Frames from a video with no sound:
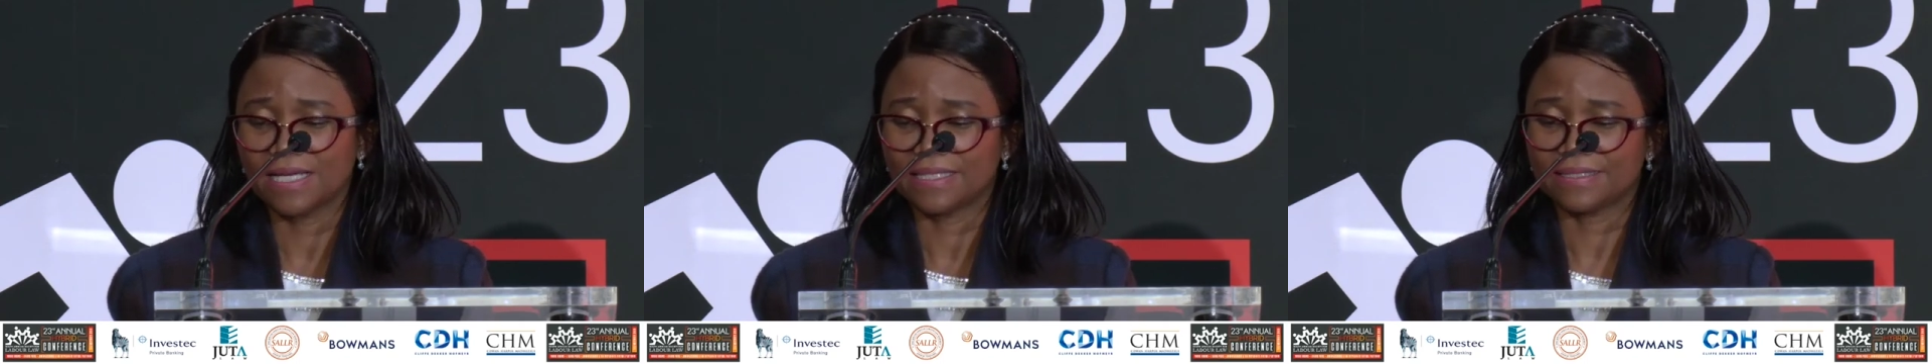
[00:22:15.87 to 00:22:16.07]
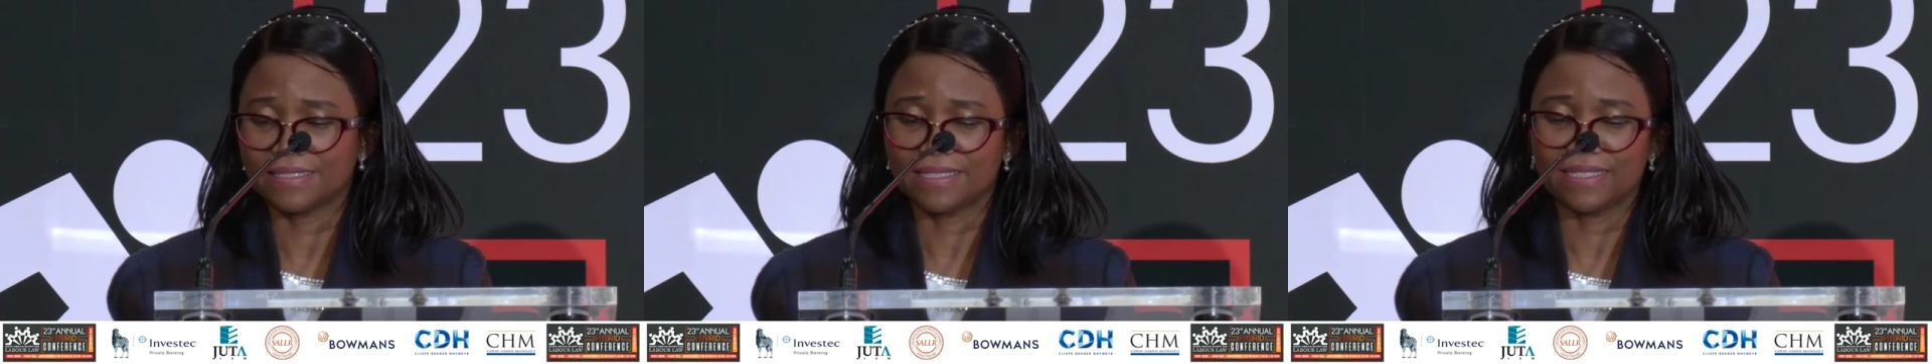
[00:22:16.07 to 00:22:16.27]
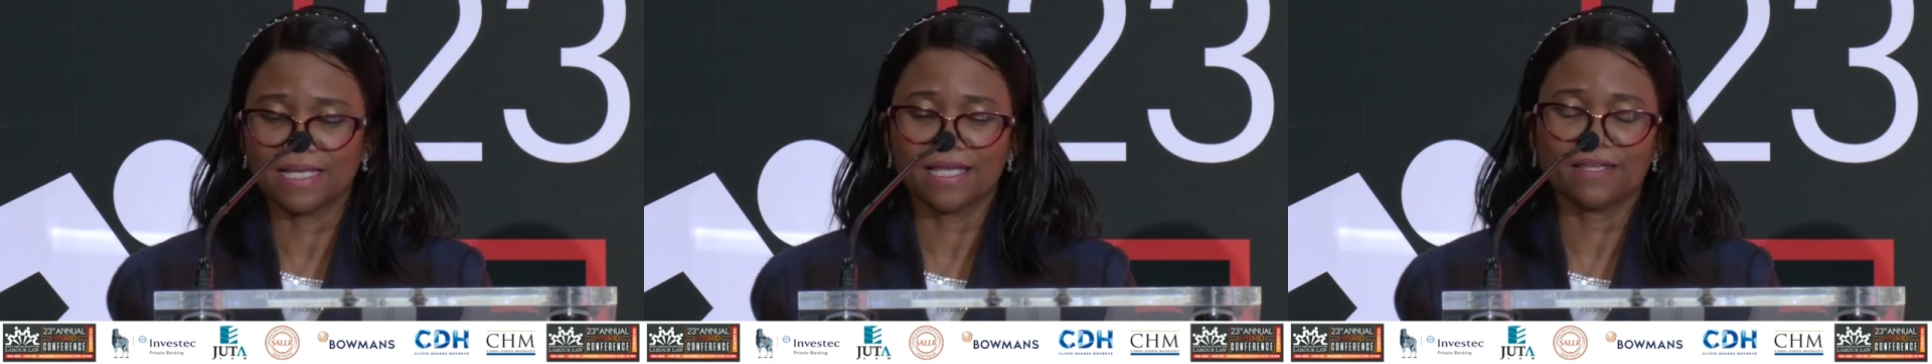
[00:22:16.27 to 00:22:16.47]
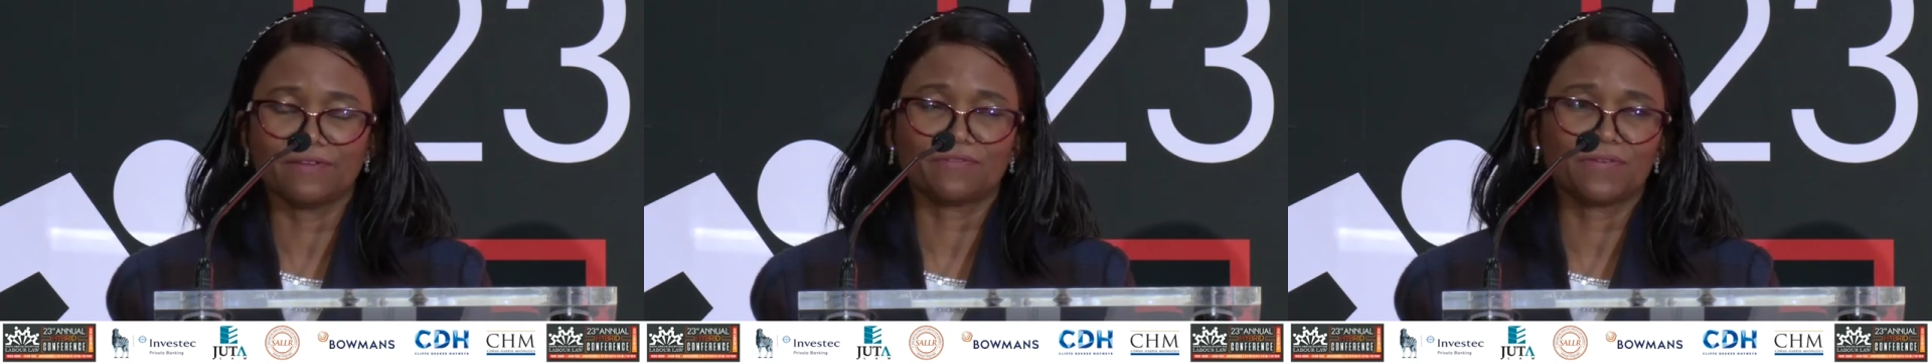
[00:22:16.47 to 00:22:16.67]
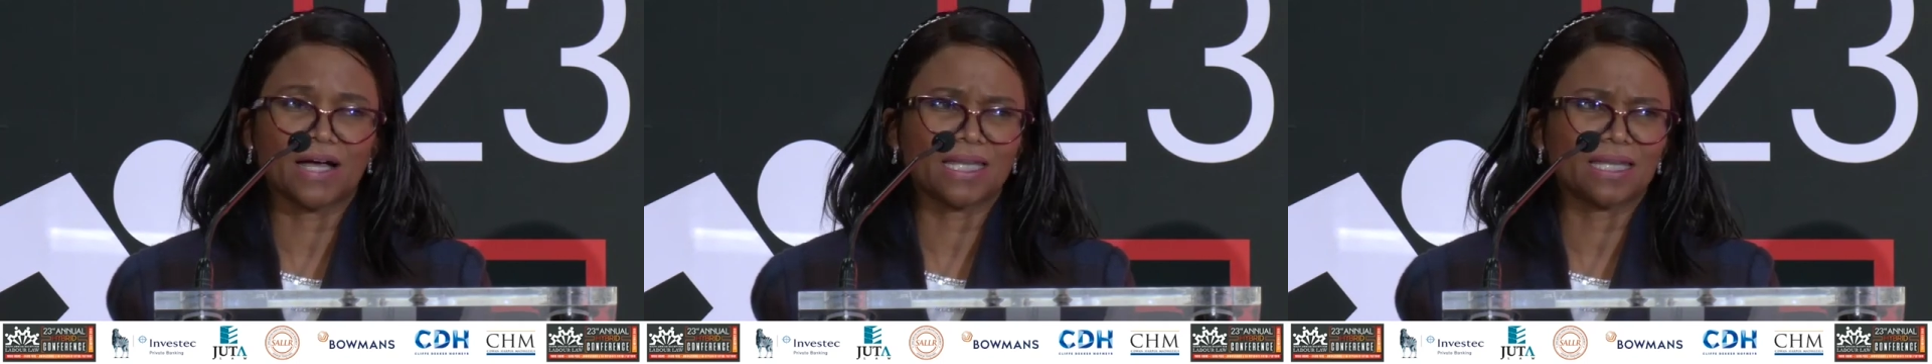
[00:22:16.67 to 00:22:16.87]
delay
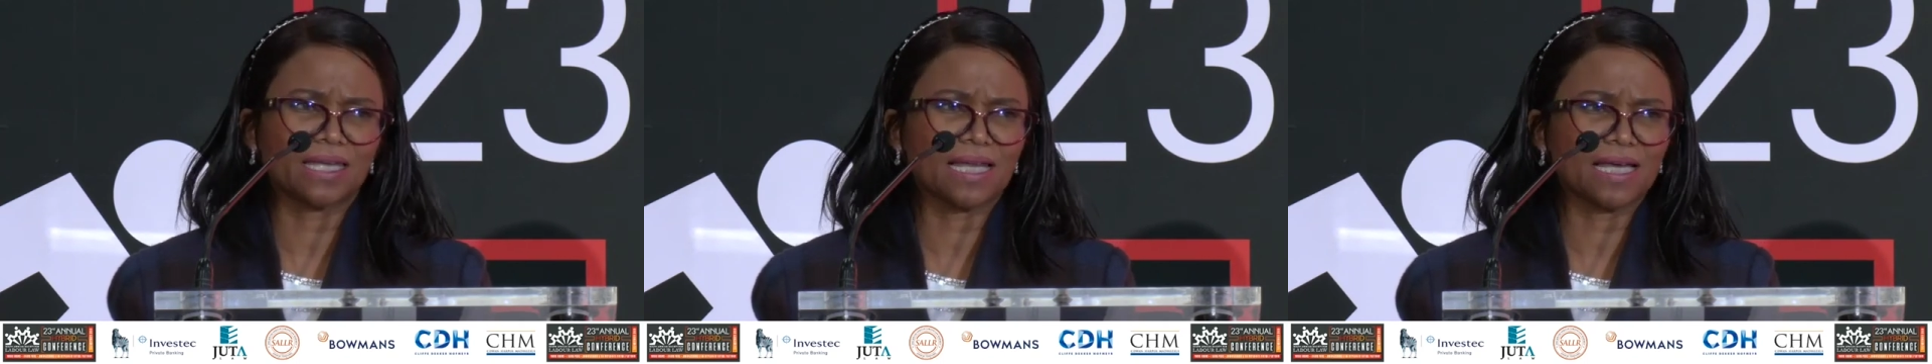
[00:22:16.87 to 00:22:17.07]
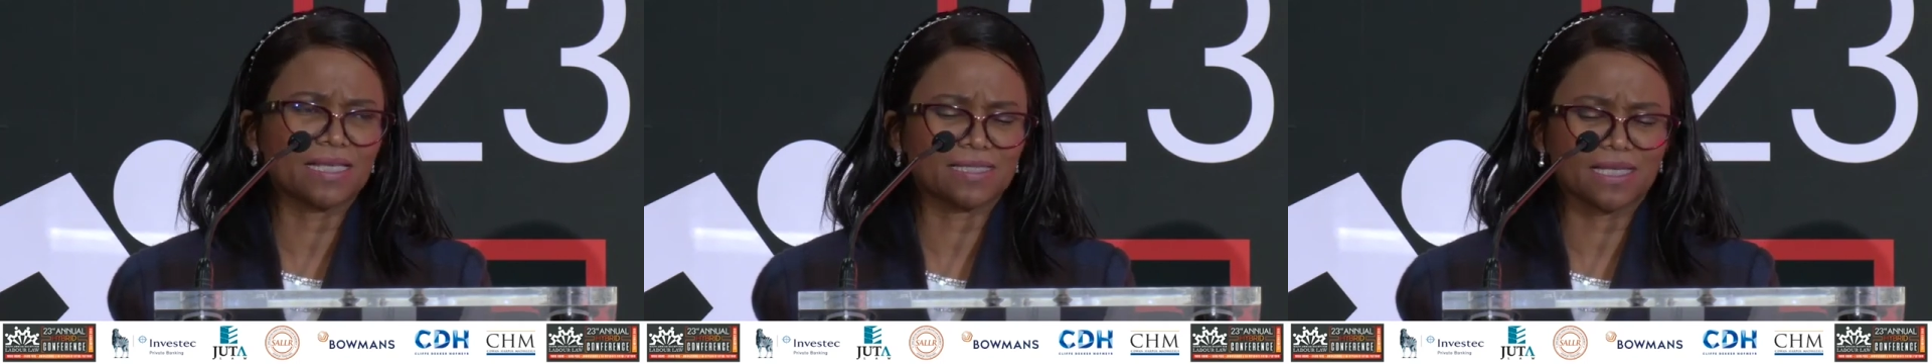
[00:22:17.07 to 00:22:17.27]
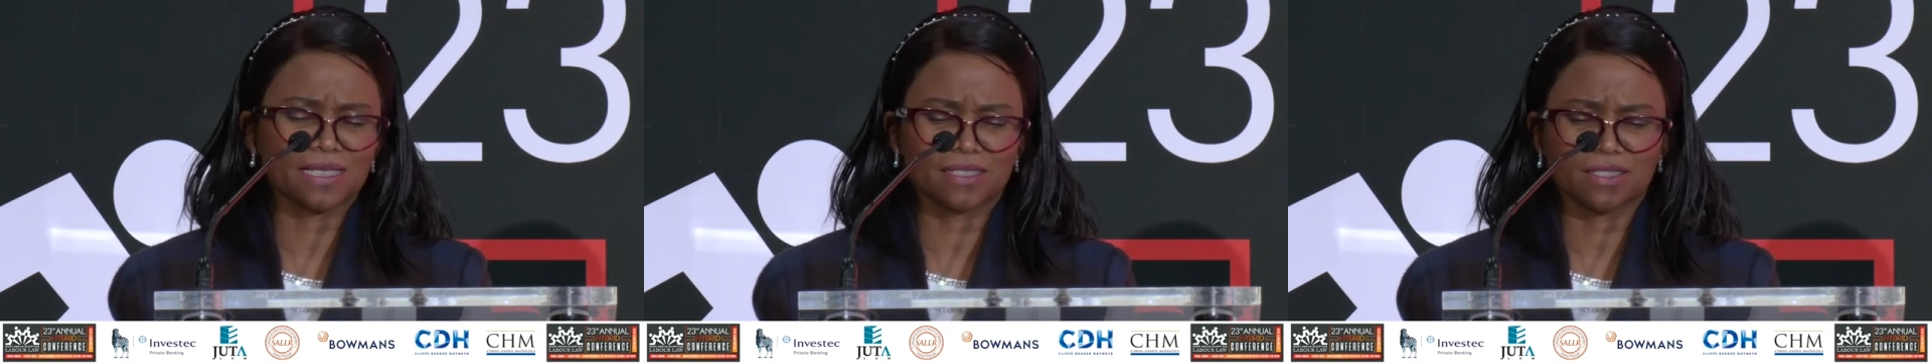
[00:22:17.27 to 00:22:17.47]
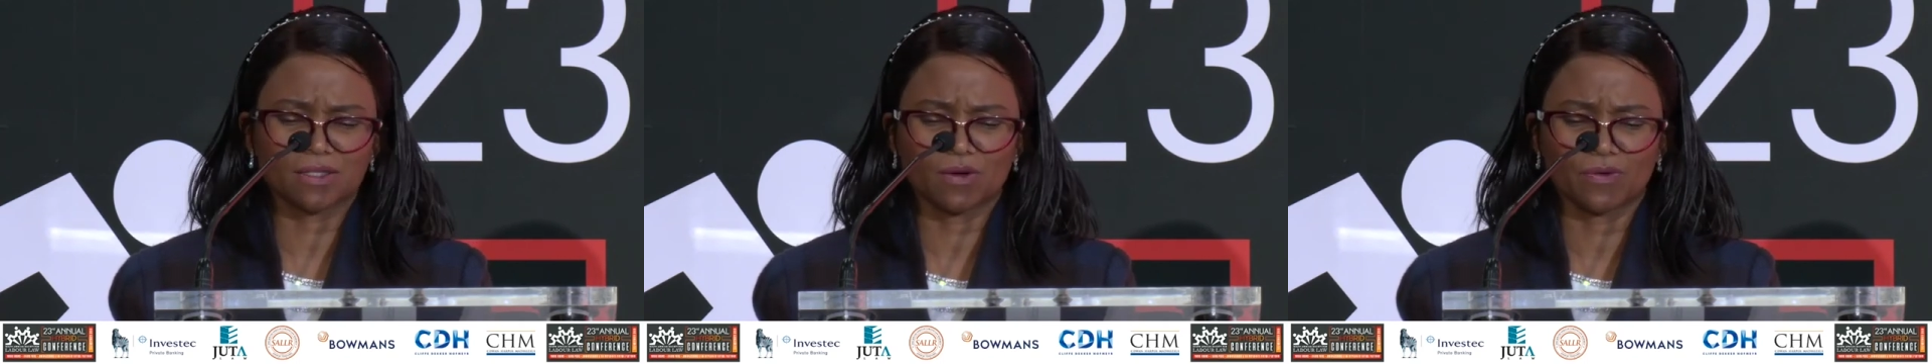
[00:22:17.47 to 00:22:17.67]
finalization